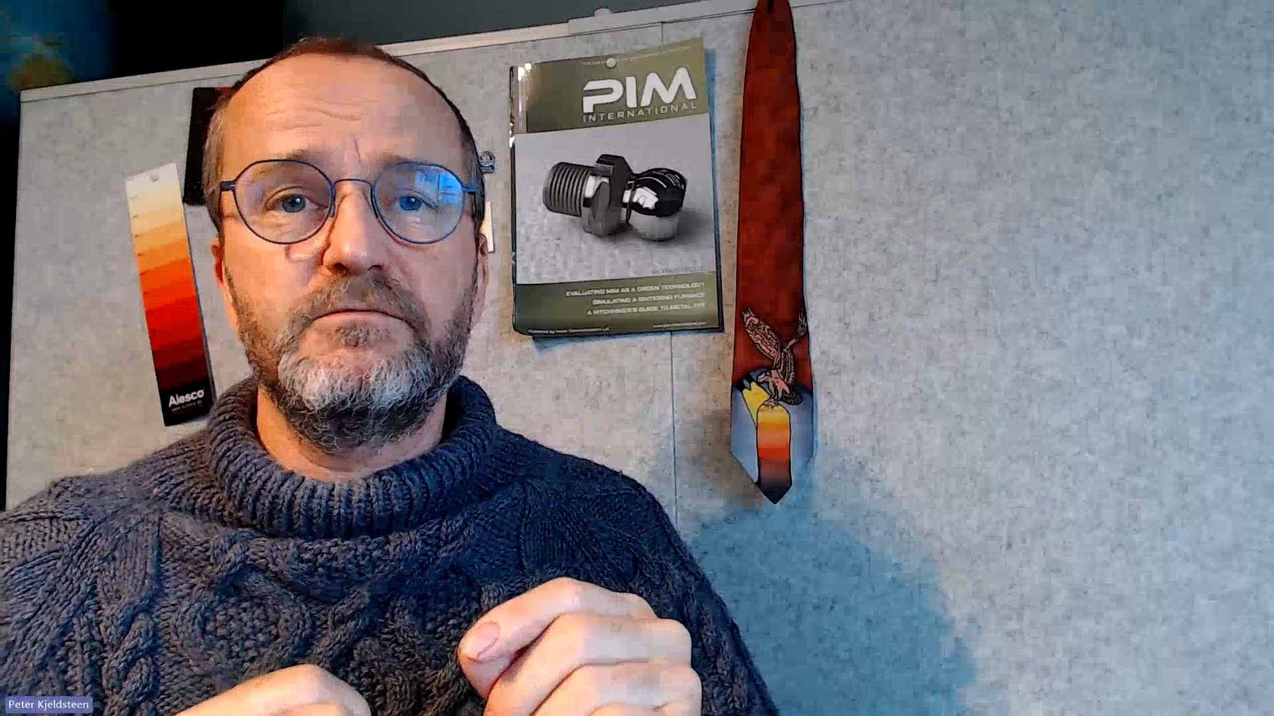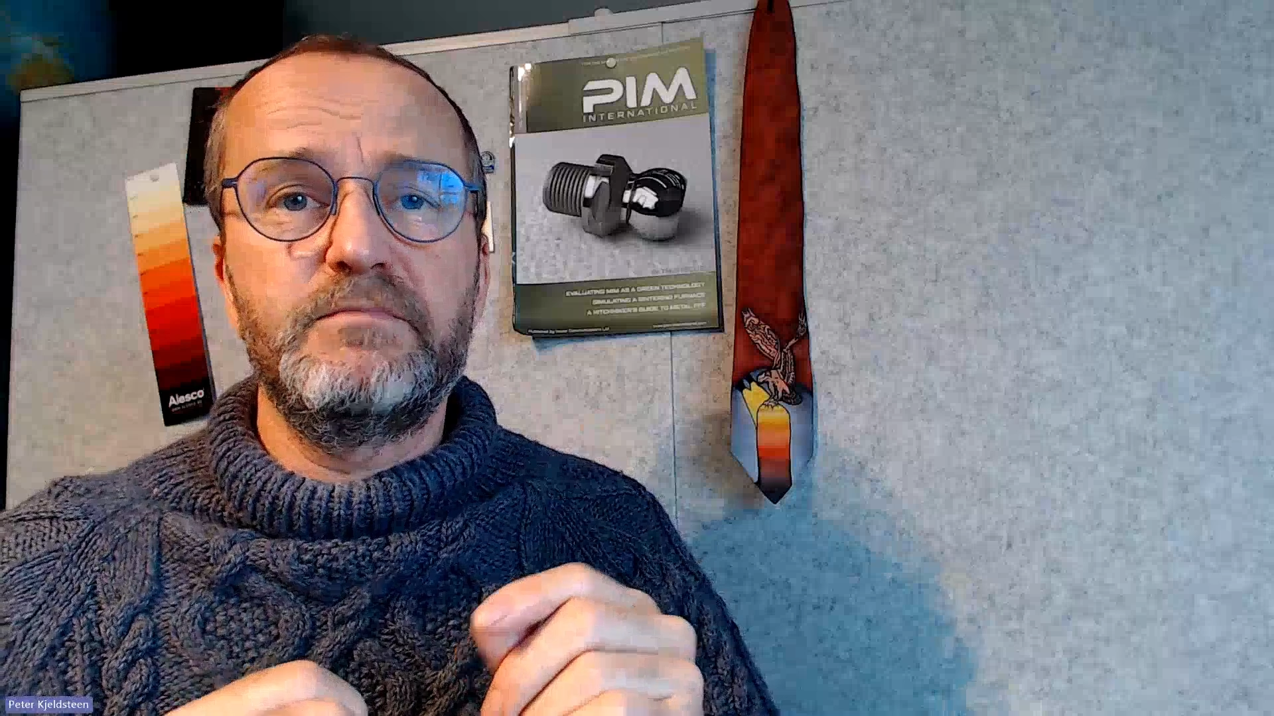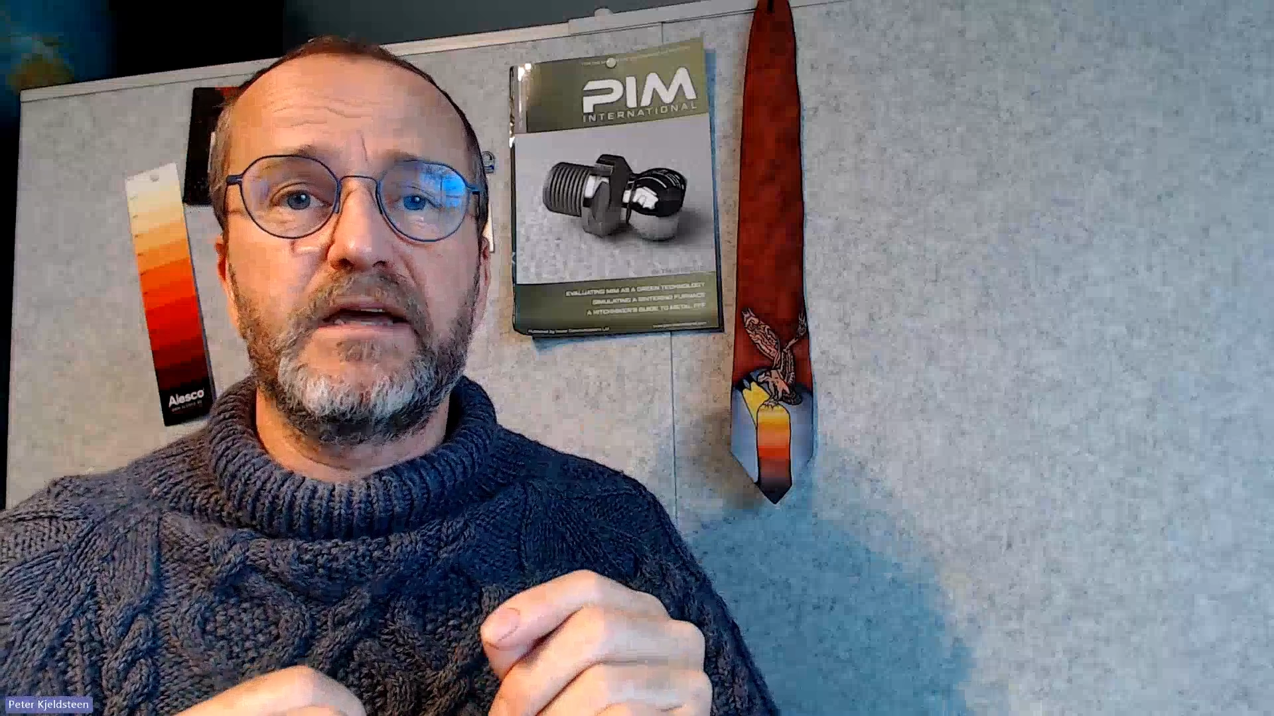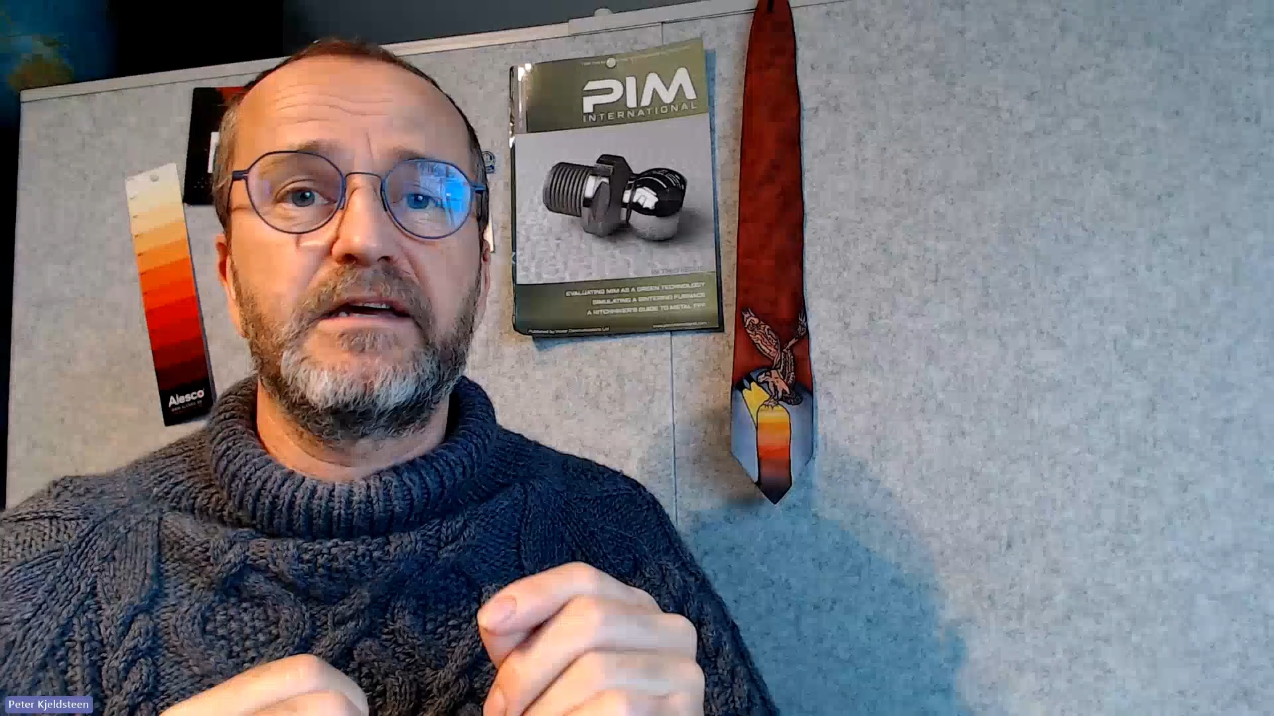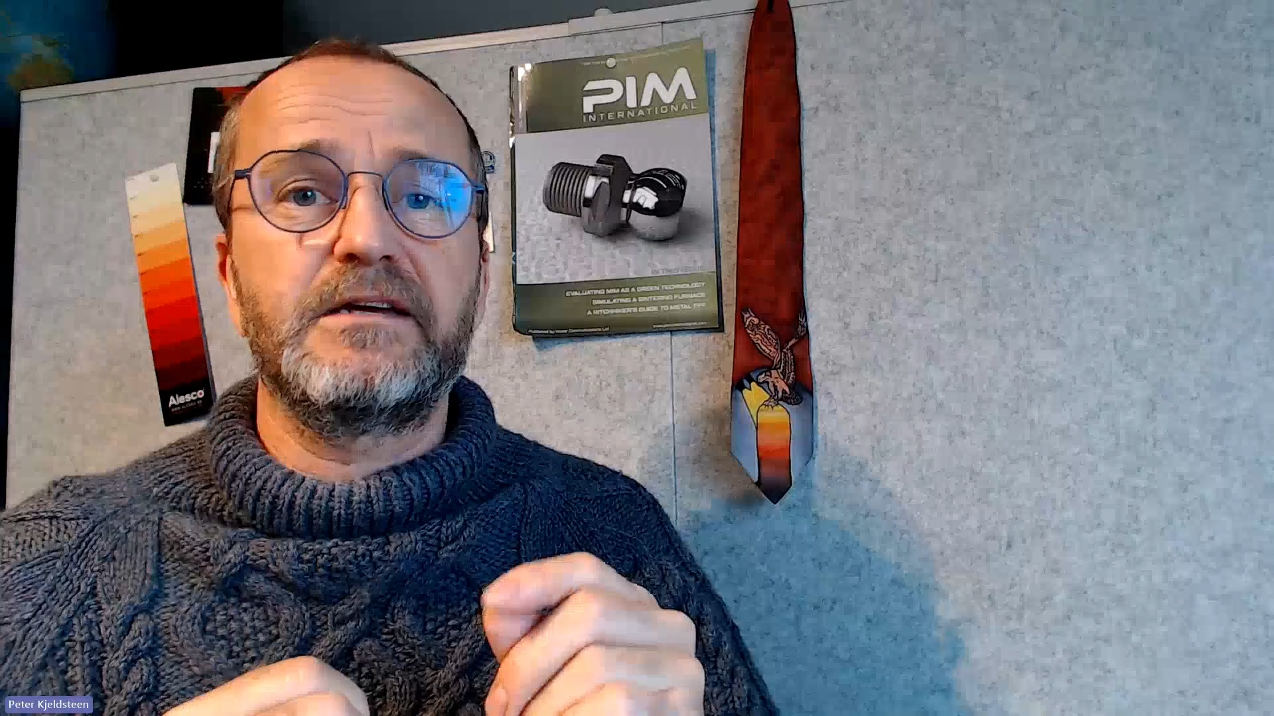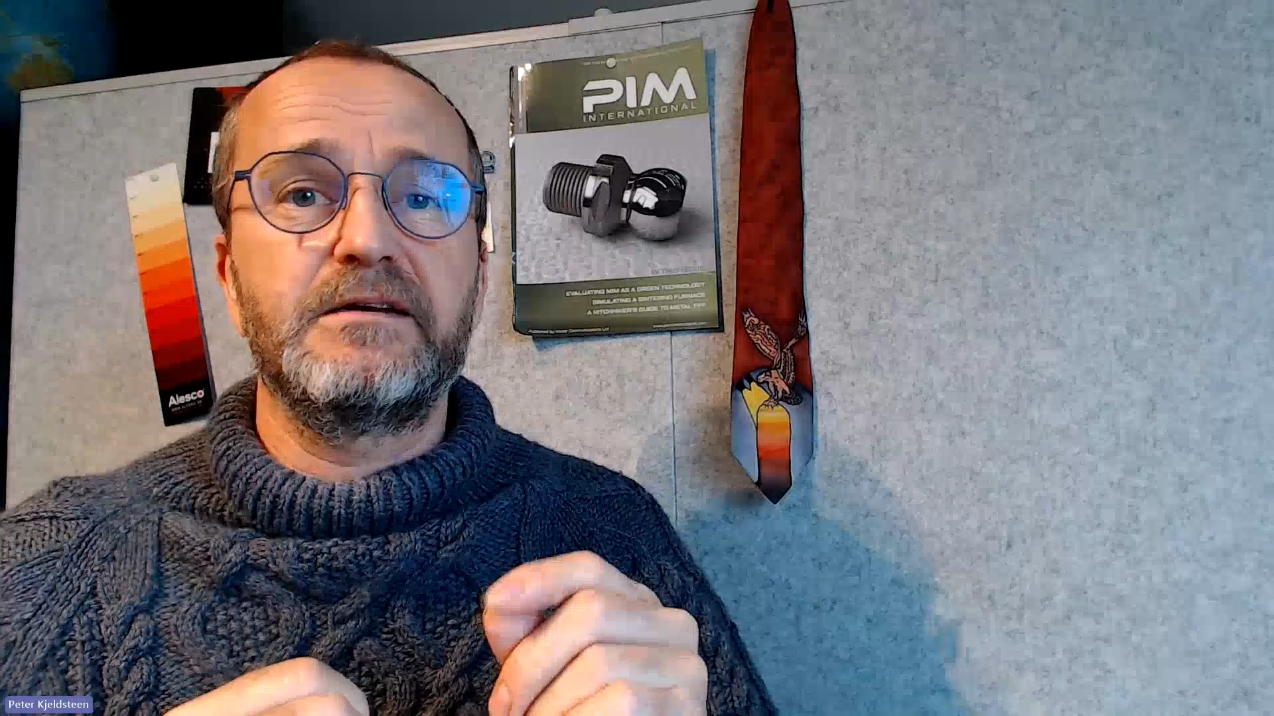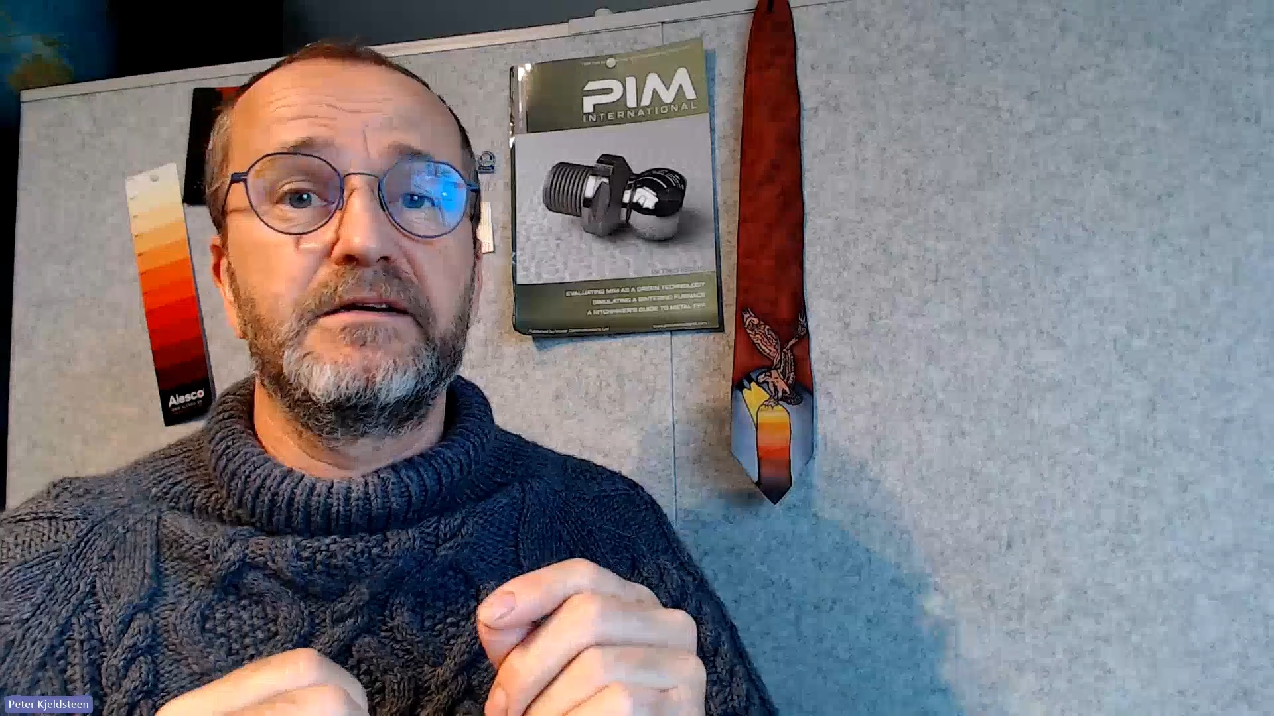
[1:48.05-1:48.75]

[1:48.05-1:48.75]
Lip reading: big